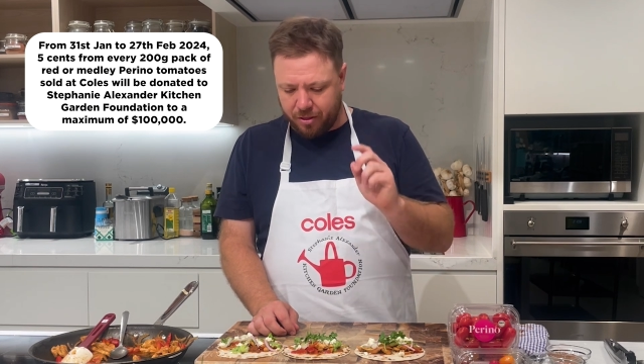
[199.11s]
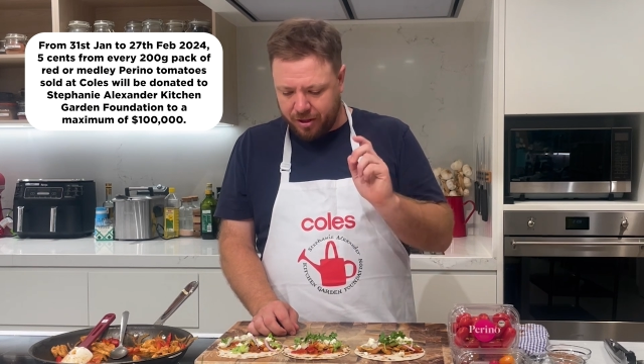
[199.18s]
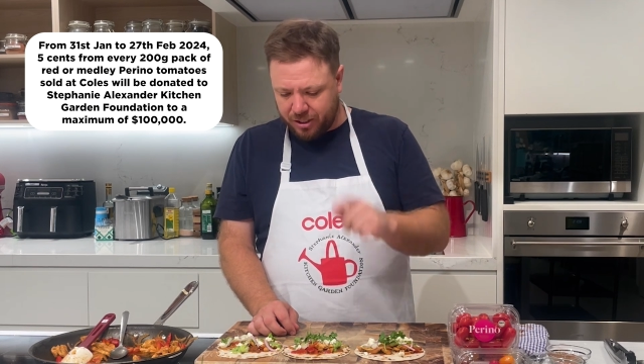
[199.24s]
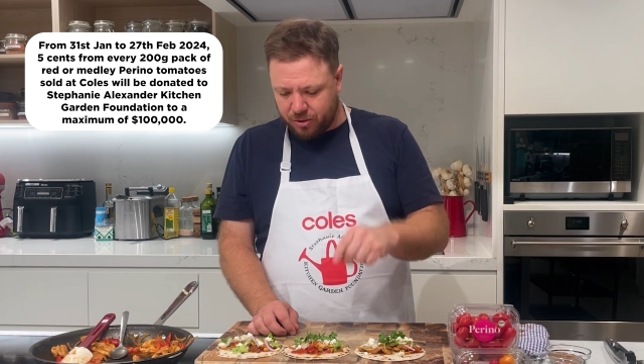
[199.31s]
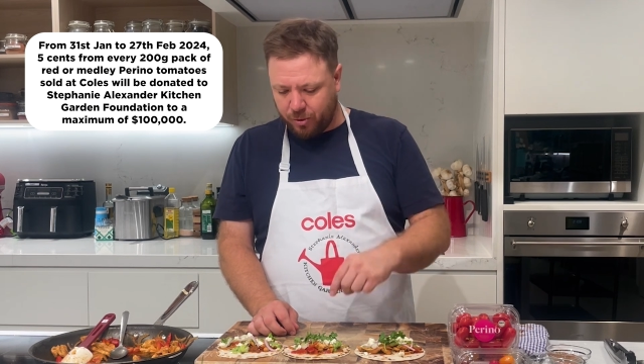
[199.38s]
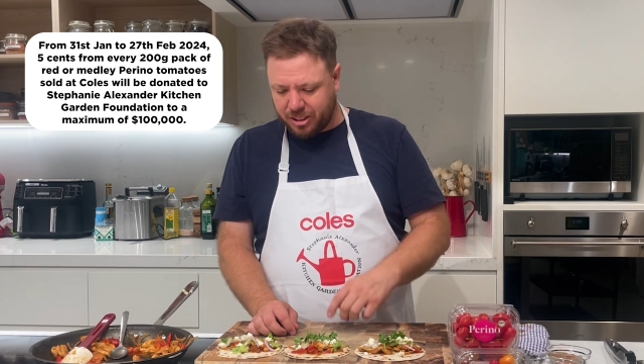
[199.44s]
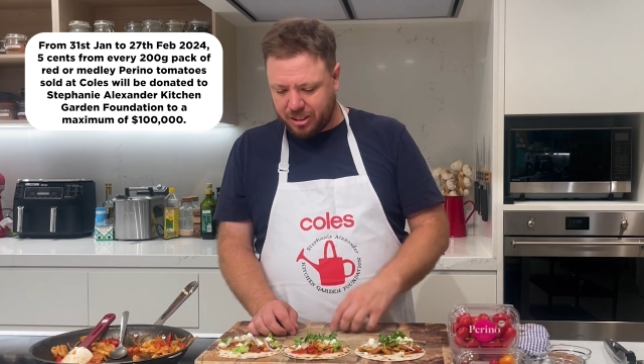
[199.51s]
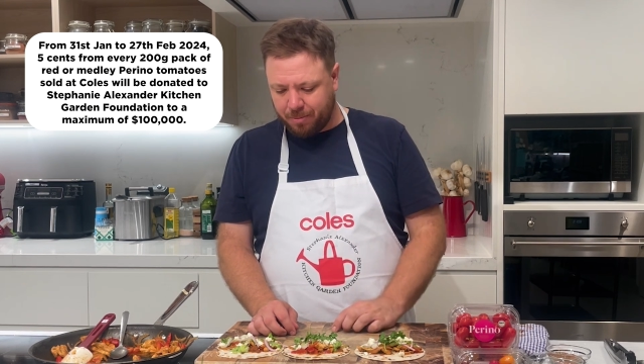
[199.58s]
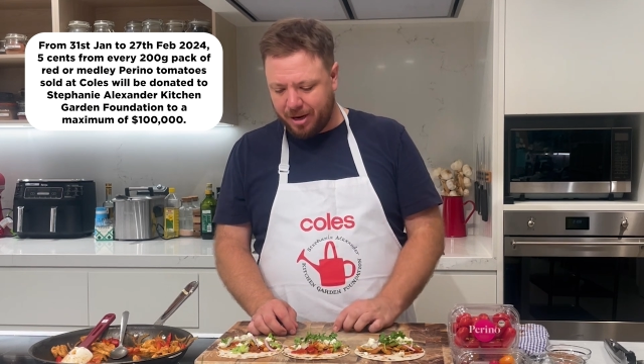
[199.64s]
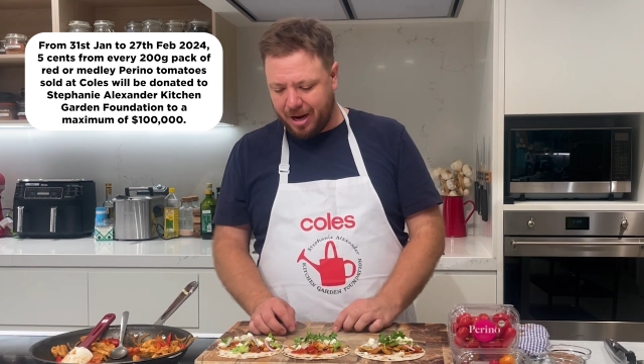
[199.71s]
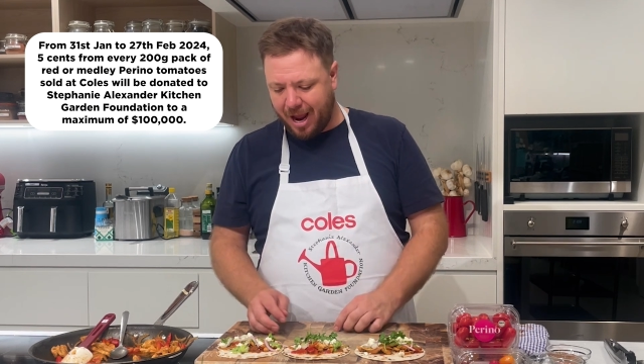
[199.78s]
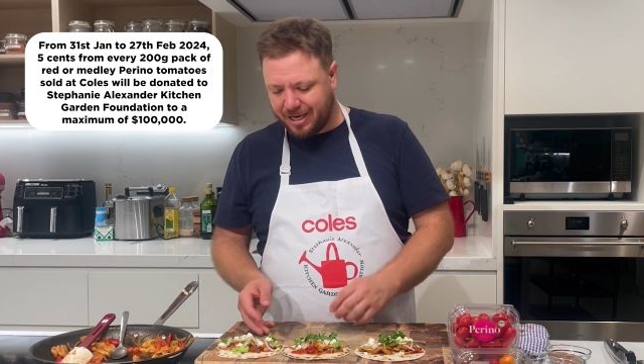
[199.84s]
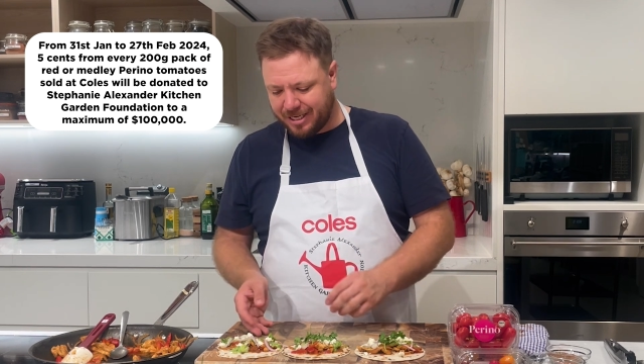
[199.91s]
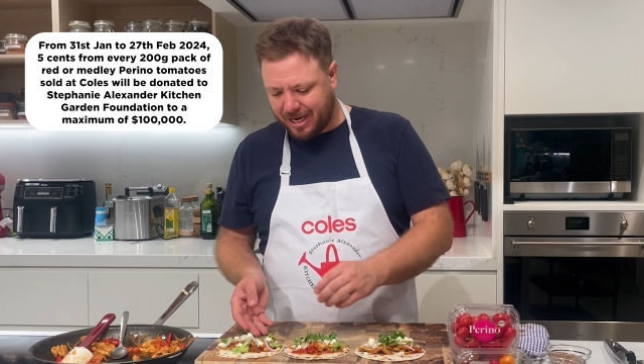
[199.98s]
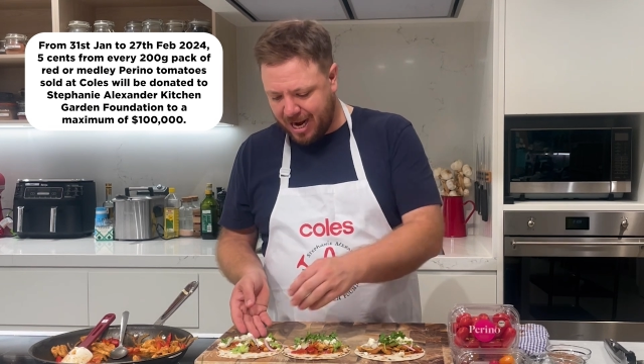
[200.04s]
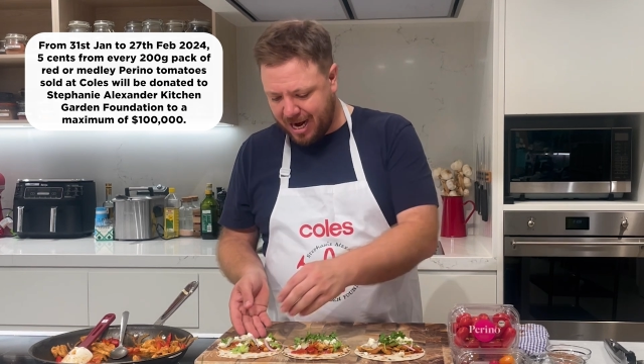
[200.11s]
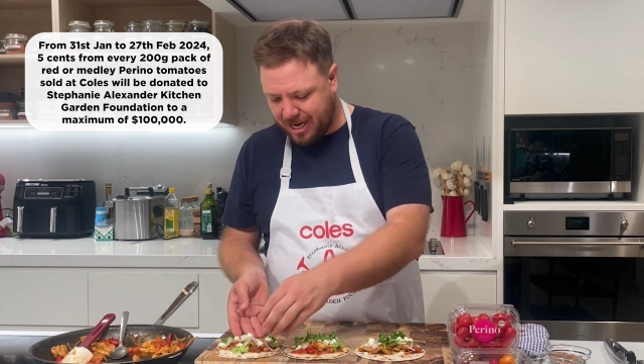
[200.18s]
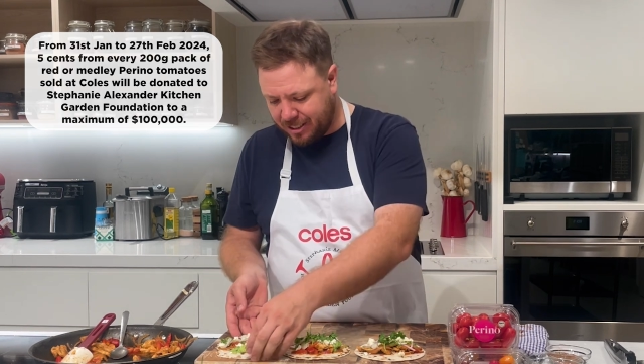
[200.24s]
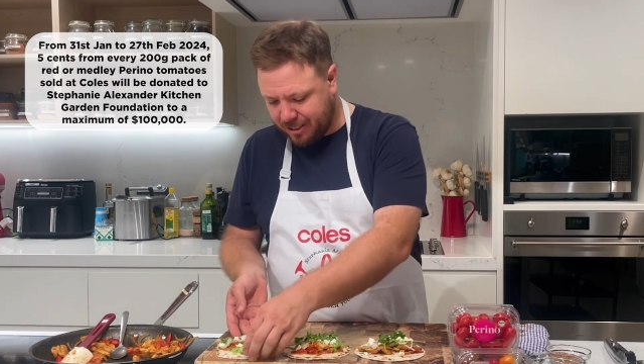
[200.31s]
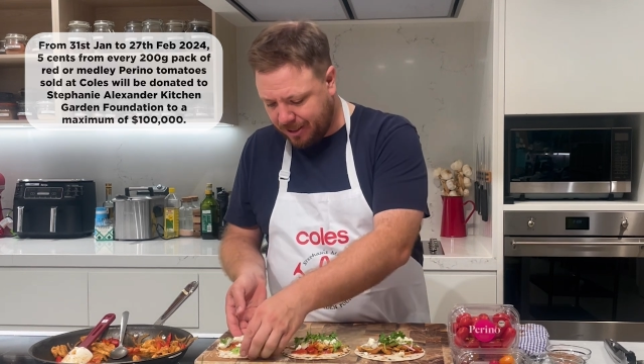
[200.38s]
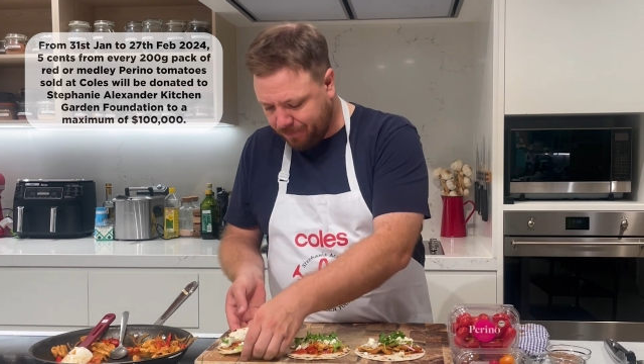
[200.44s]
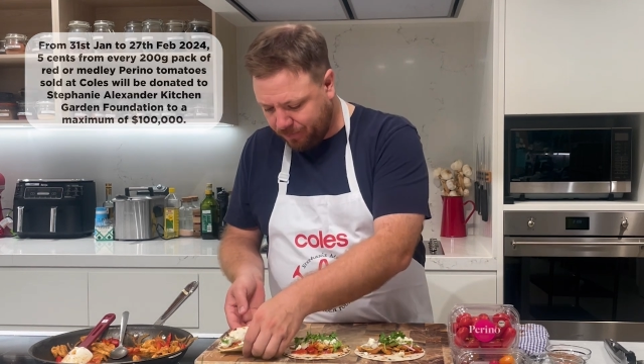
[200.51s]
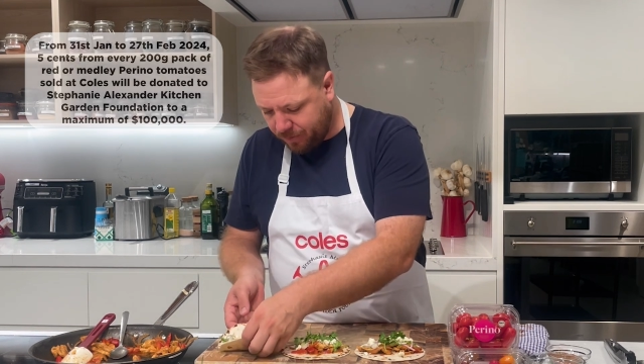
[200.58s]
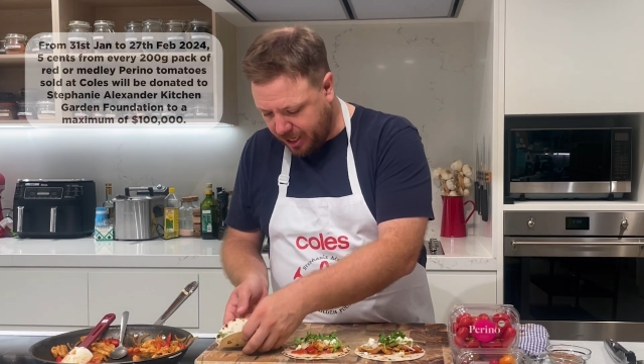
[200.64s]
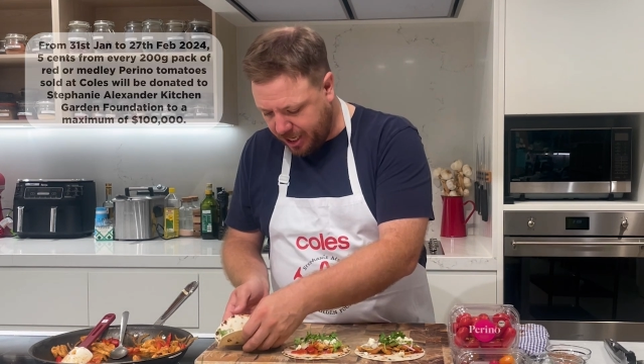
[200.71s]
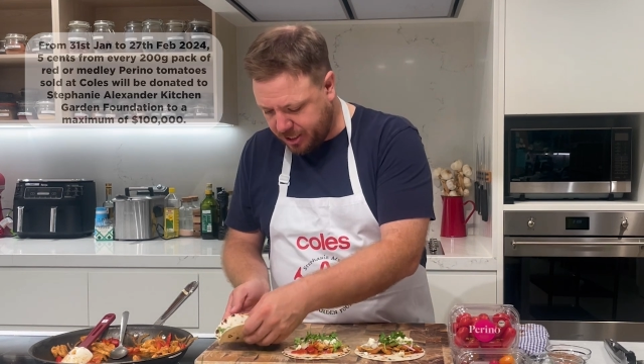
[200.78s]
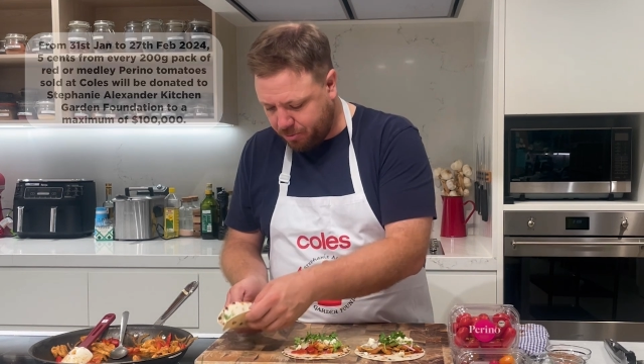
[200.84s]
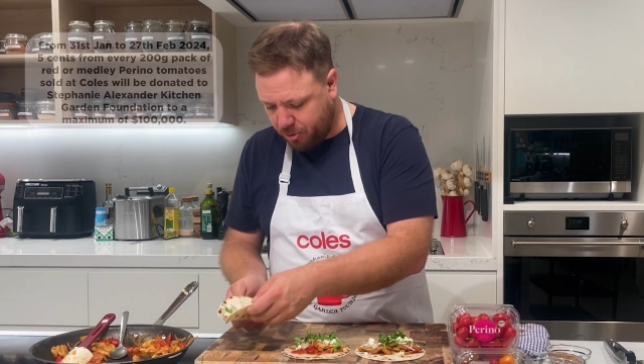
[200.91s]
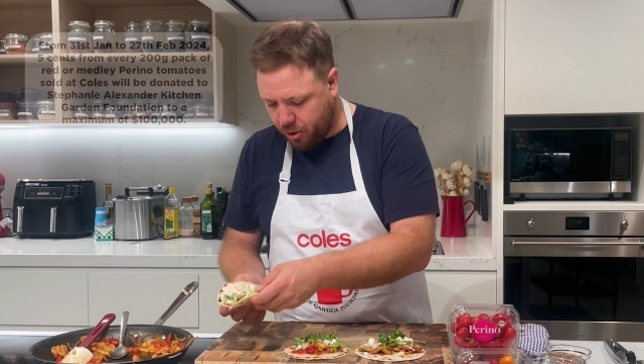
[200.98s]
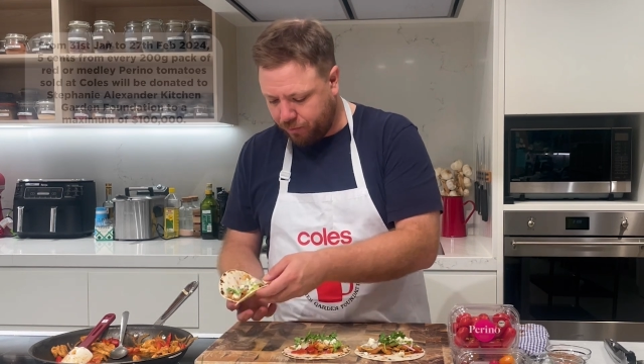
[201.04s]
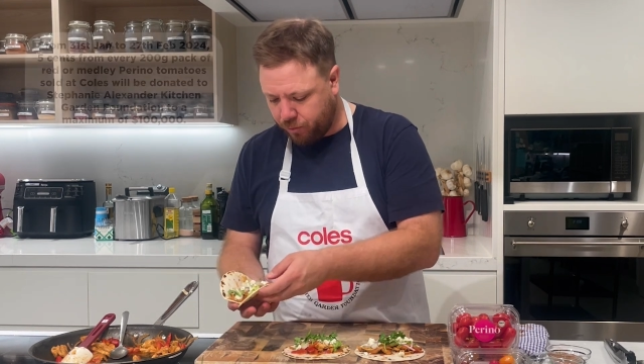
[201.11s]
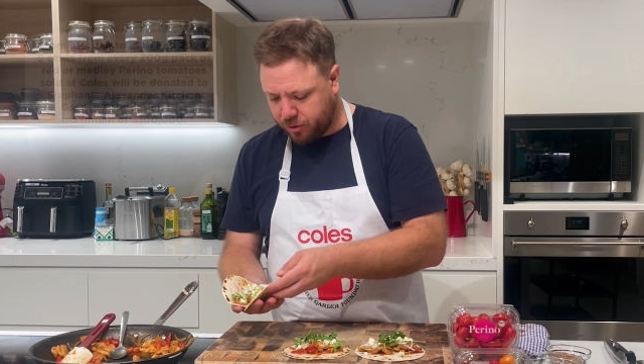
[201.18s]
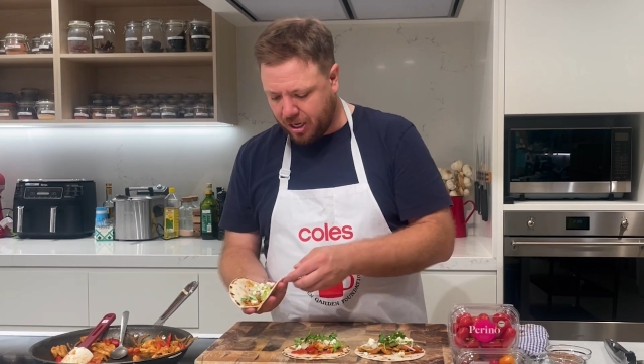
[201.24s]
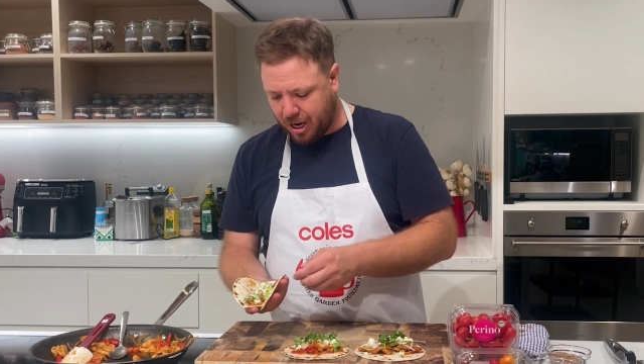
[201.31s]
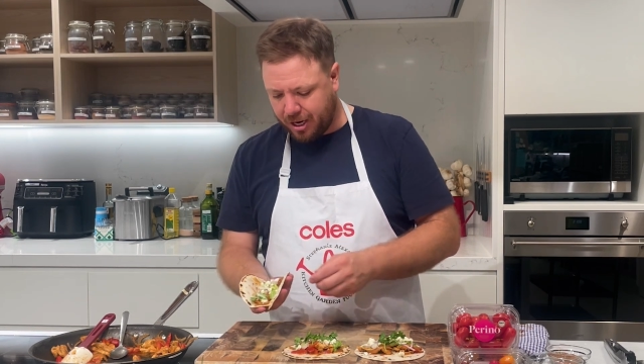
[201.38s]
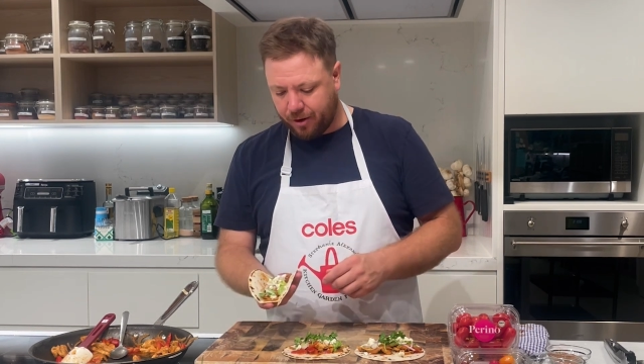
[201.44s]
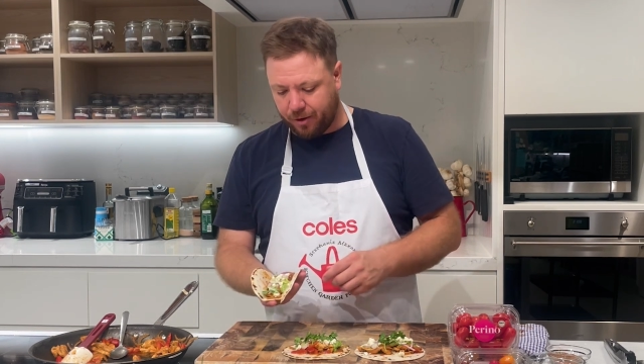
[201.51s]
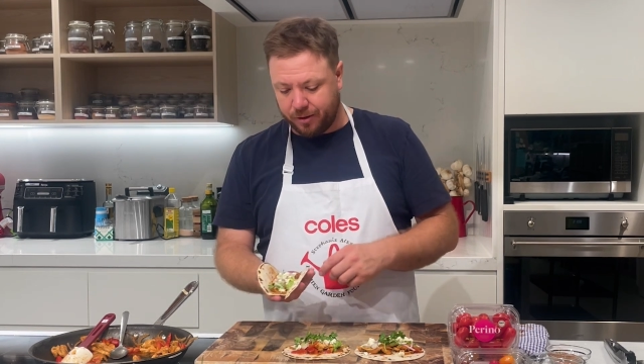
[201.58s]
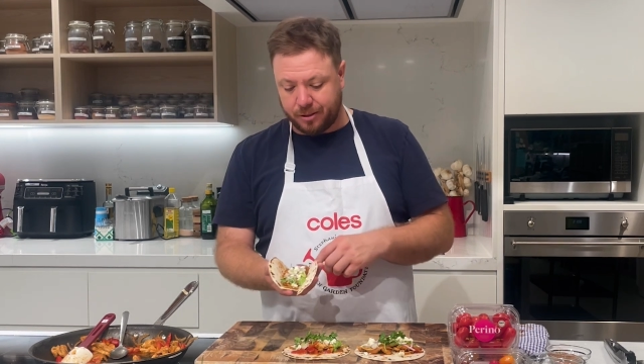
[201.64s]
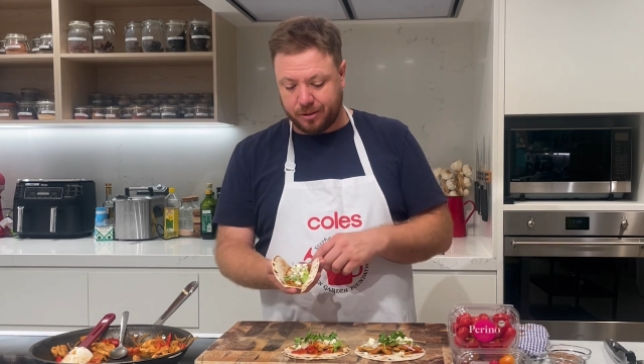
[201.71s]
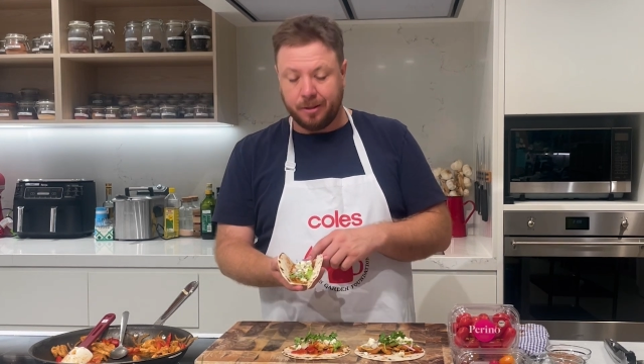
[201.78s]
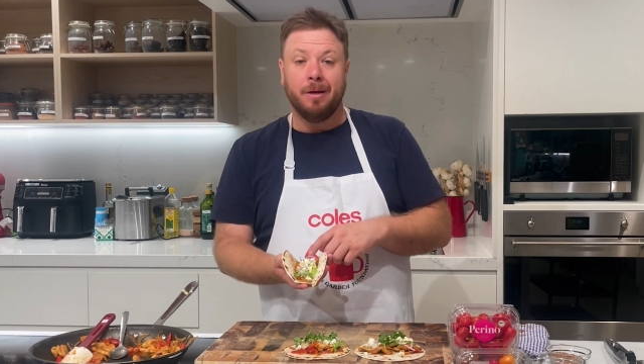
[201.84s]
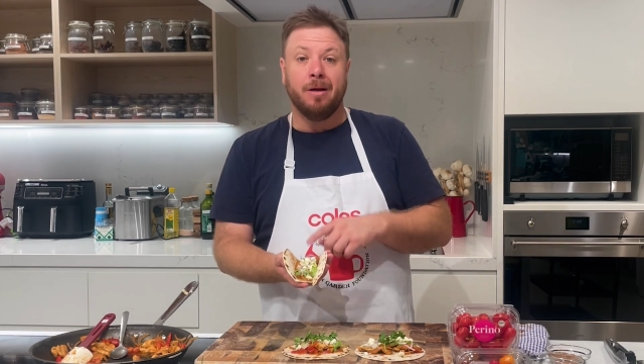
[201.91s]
this recipe and to eat these beautiful tacos.